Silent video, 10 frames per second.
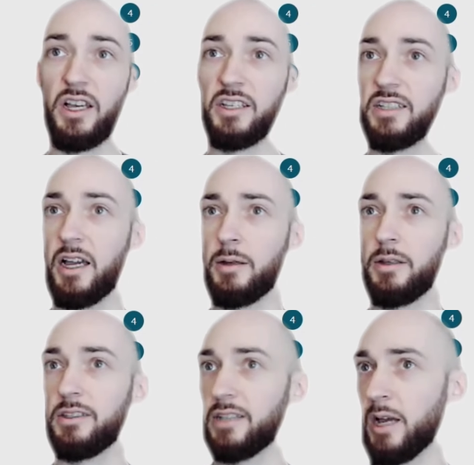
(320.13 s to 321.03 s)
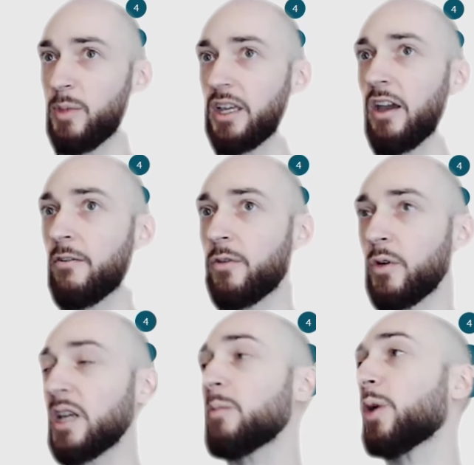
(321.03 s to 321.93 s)
Cieblink
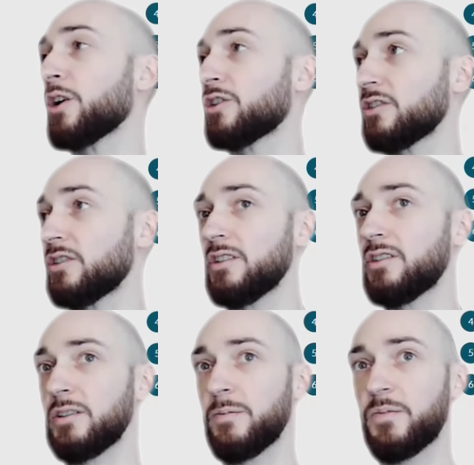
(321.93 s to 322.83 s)
free purchases.